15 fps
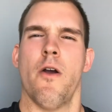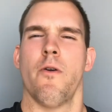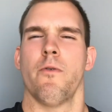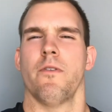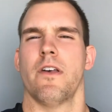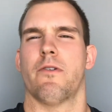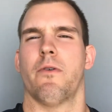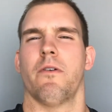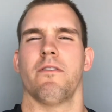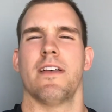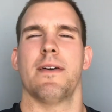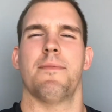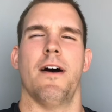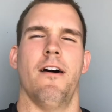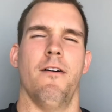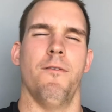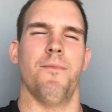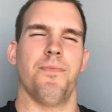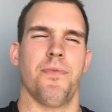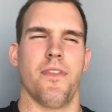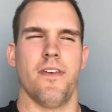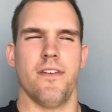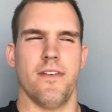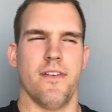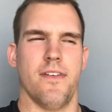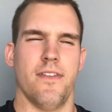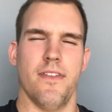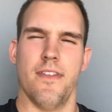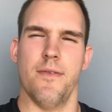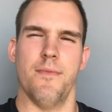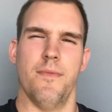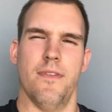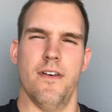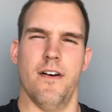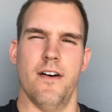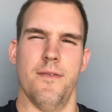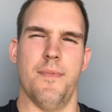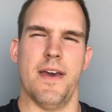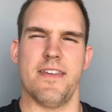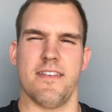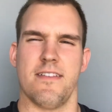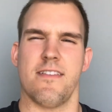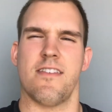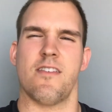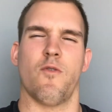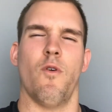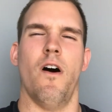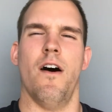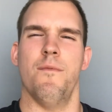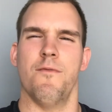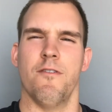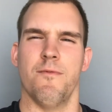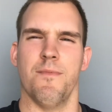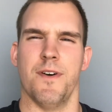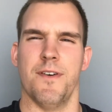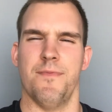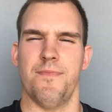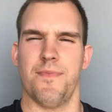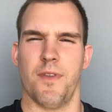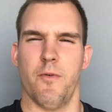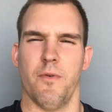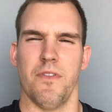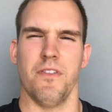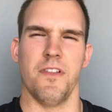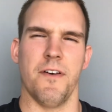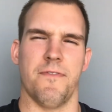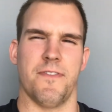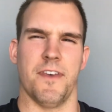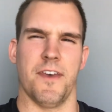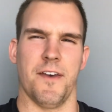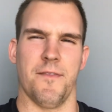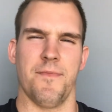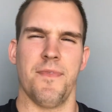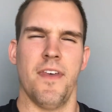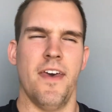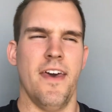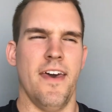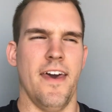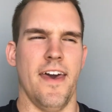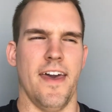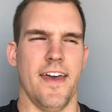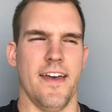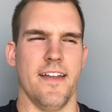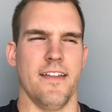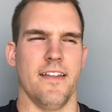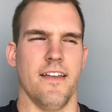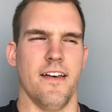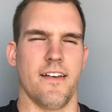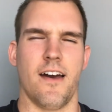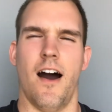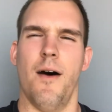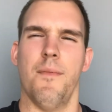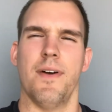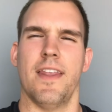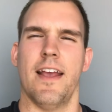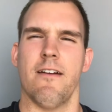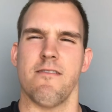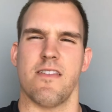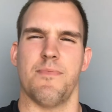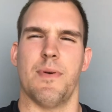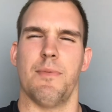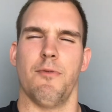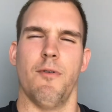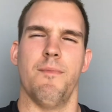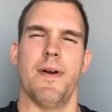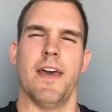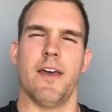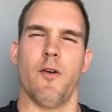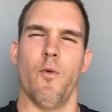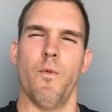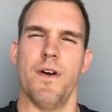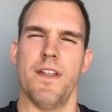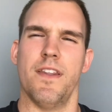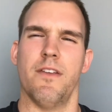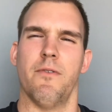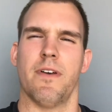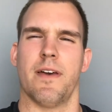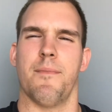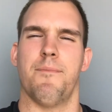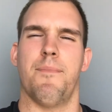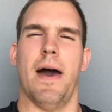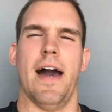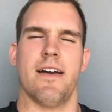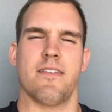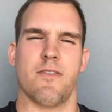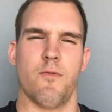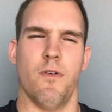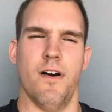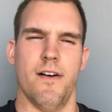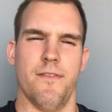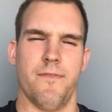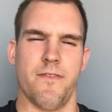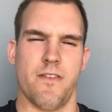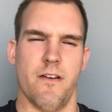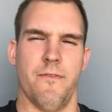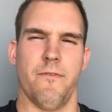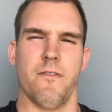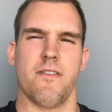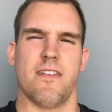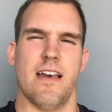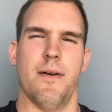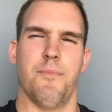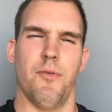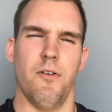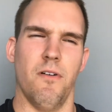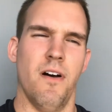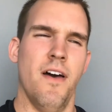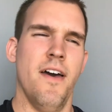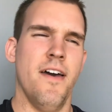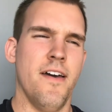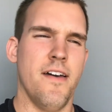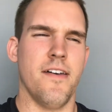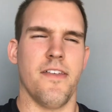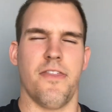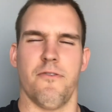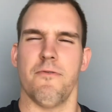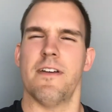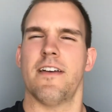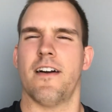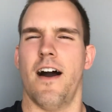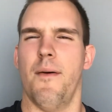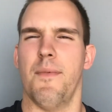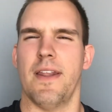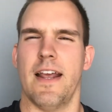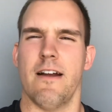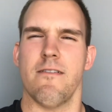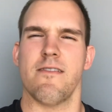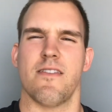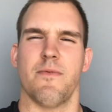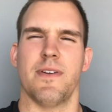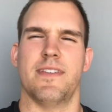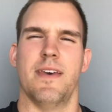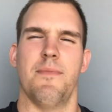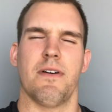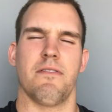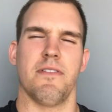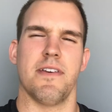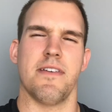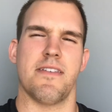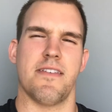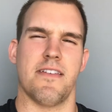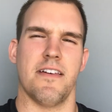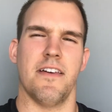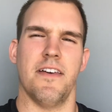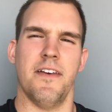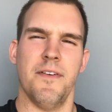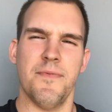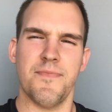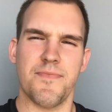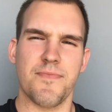really quickly about the basic squat movement when lifting and common errors that people make when doing a back squat. So, for example, three common errors that we typically see